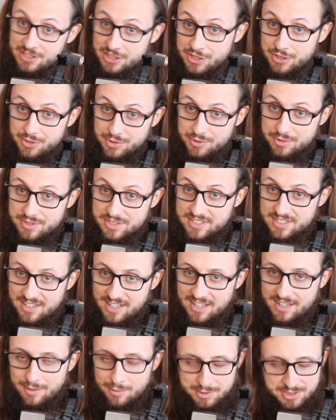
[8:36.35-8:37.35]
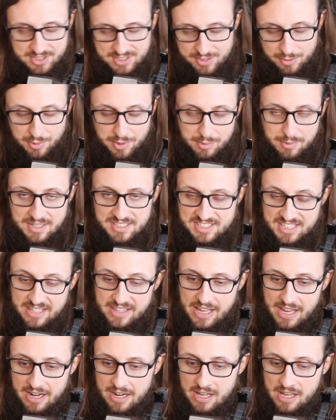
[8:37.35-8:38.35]
use, which is a weird way to say
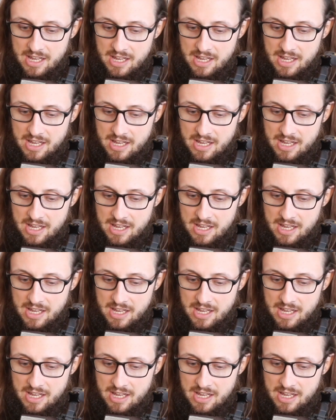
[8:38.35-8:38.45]
that,